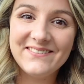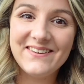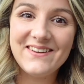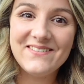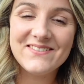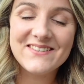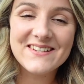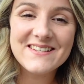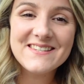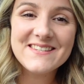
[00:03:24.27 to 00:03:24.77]

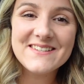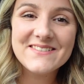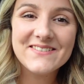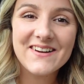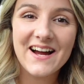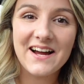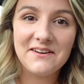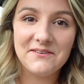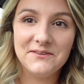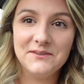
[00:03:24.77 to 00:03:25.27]
We've just
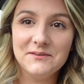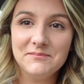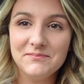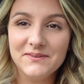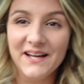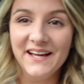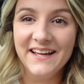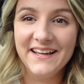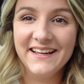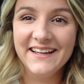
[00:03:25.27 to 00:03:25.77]
arrived.
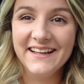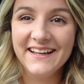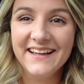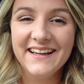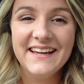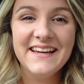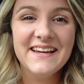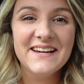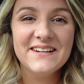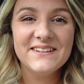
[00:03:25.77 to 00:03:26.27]

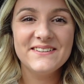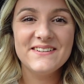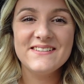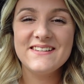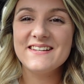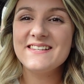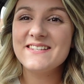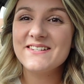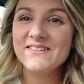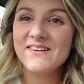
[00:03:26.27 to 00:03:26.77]
We
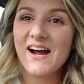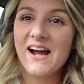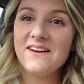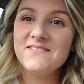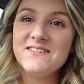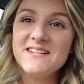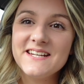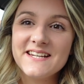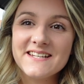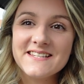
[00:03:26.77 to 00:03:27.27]
just
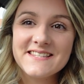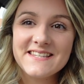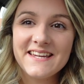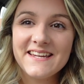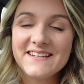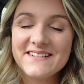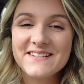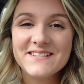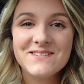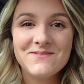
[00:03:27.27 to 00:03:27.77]
arrived, you can see
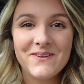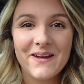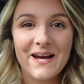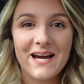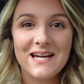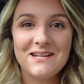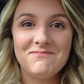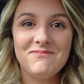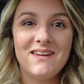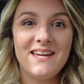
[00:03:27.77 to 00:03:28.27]
it just
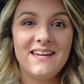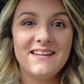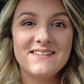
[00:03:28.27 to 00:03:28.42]
behind me.